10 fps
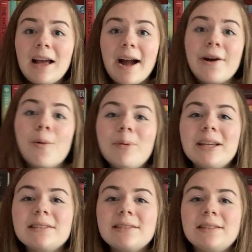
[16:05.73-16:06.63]
I hope we
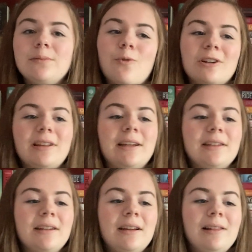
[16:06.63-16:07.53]
get to see more,
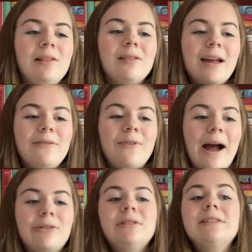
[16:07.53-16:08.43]
like, life
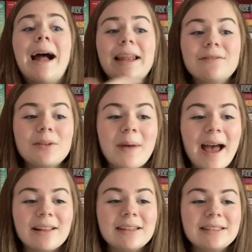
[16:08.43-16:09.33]
outside of the
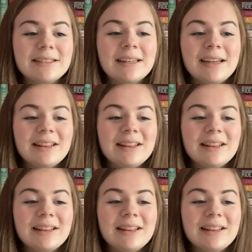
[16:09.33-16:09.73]
palace.